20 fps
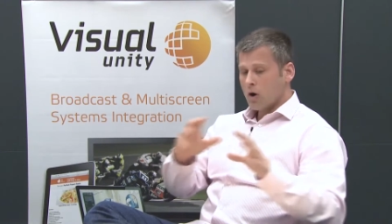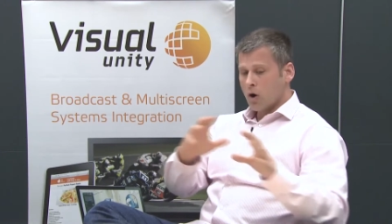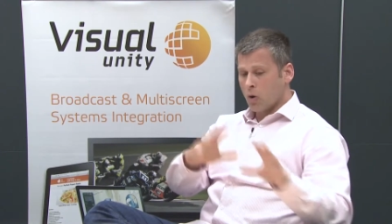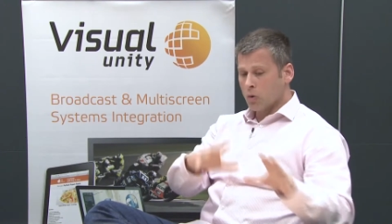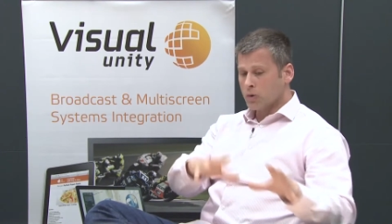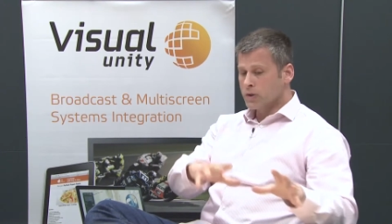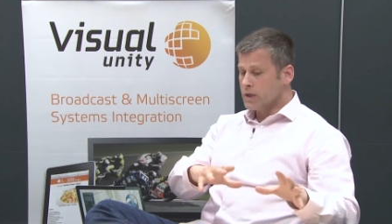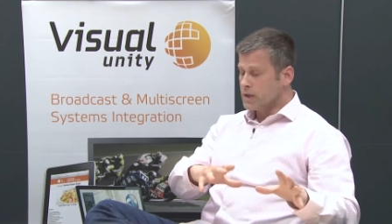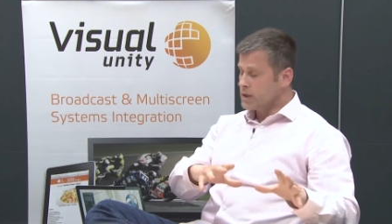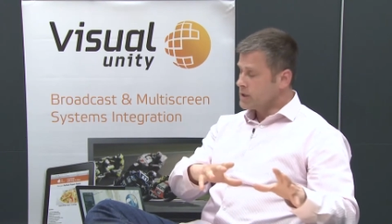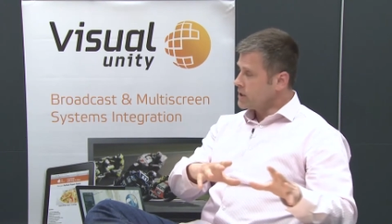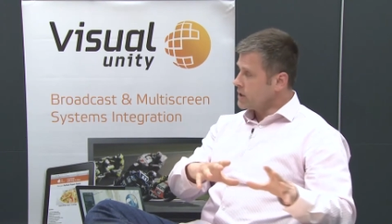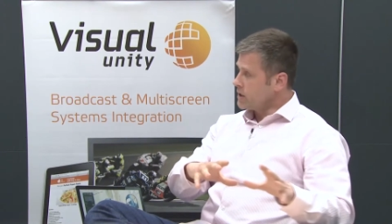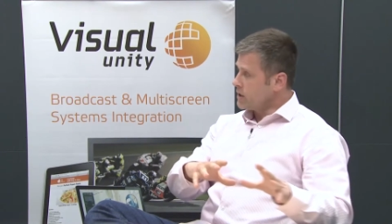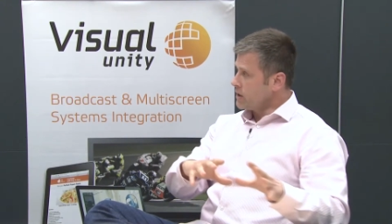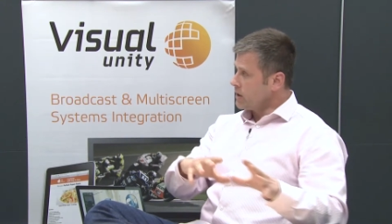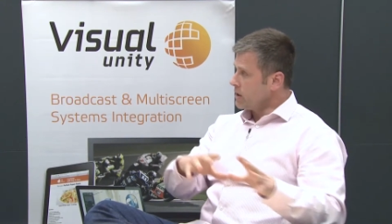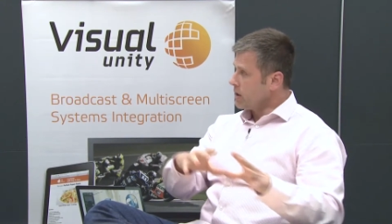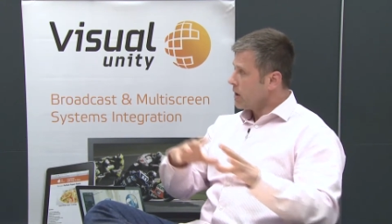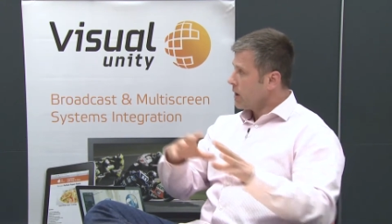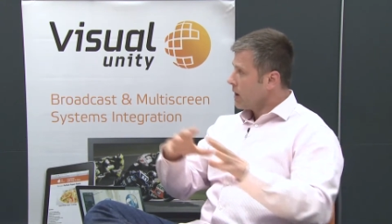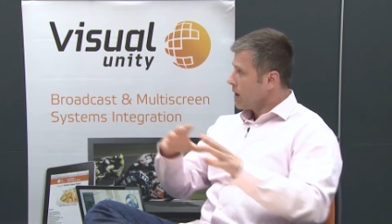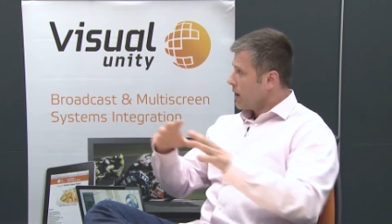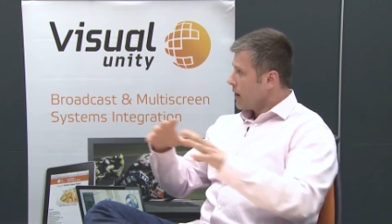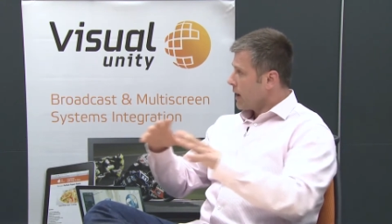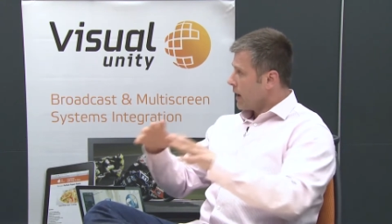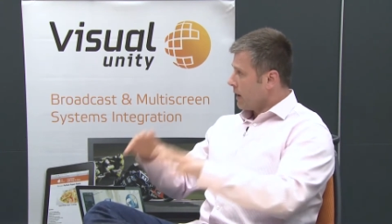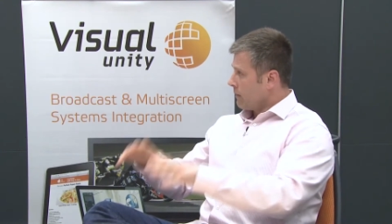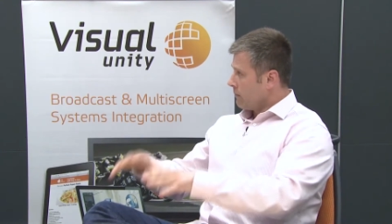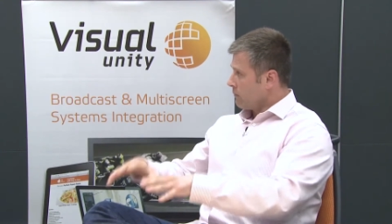OTT
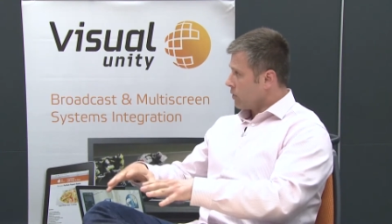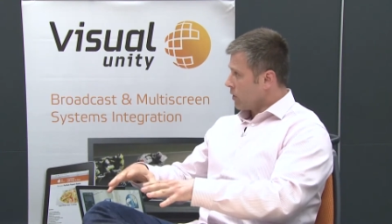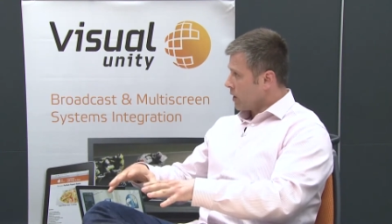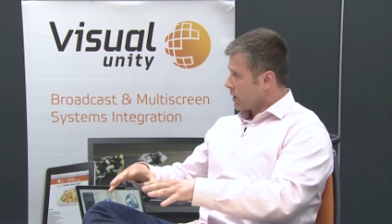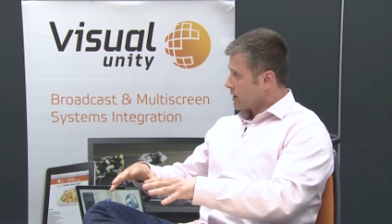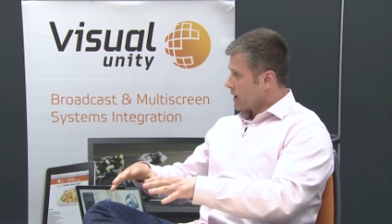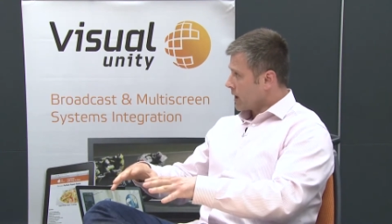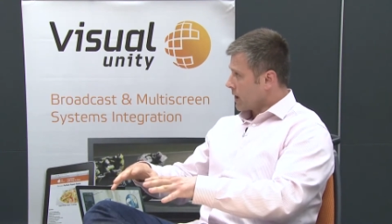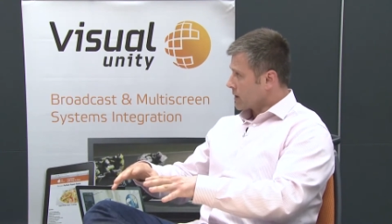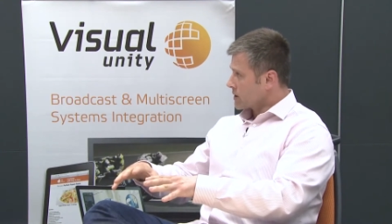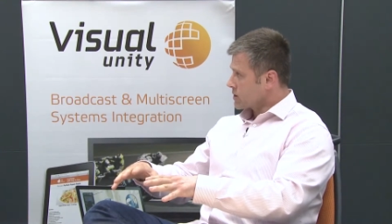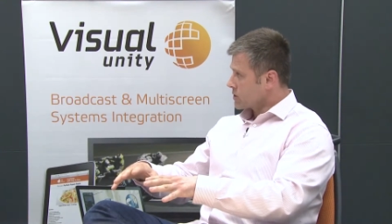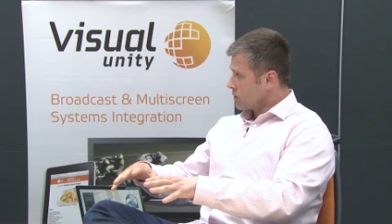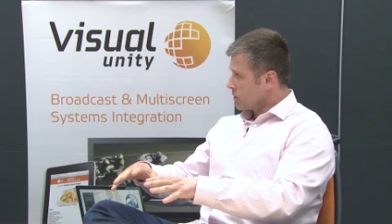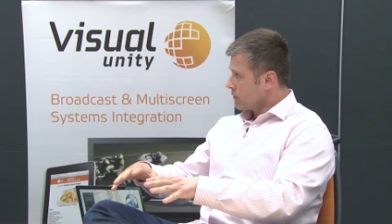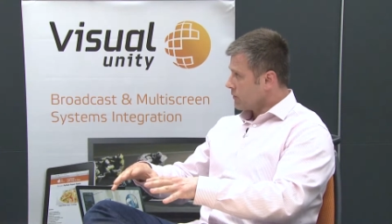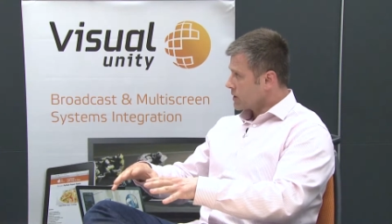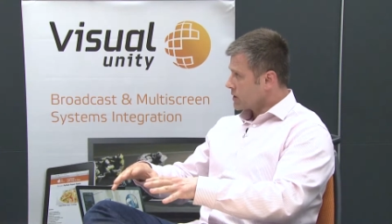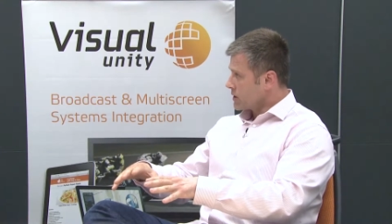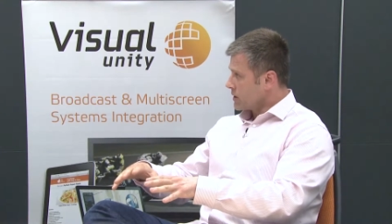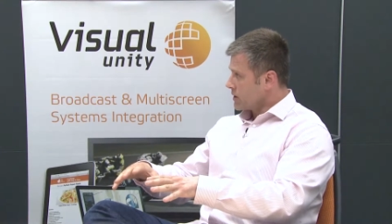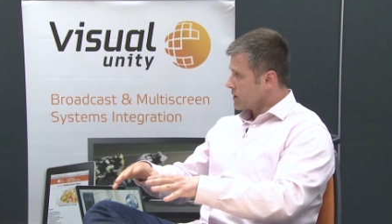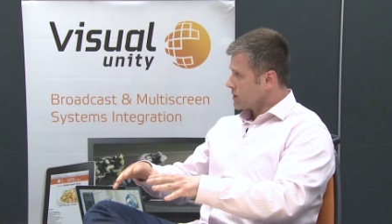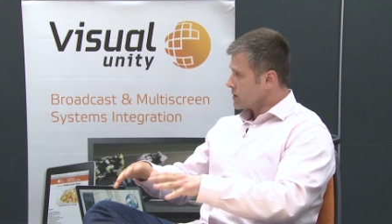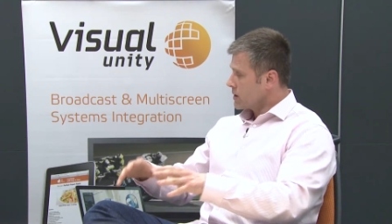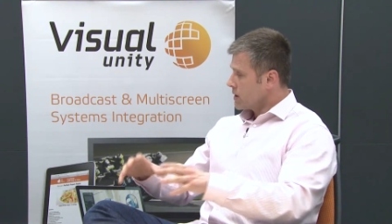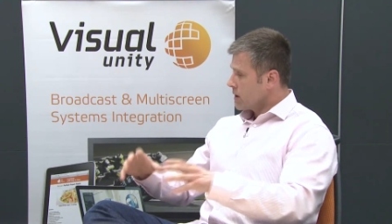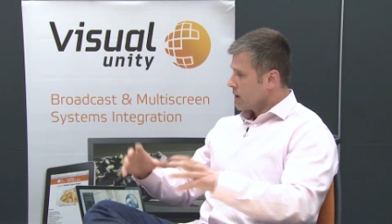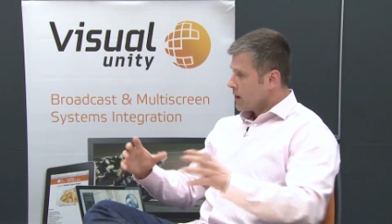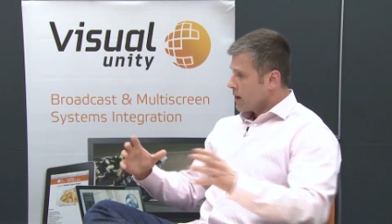and broadcast
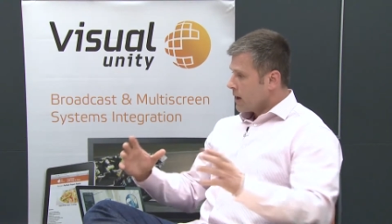services,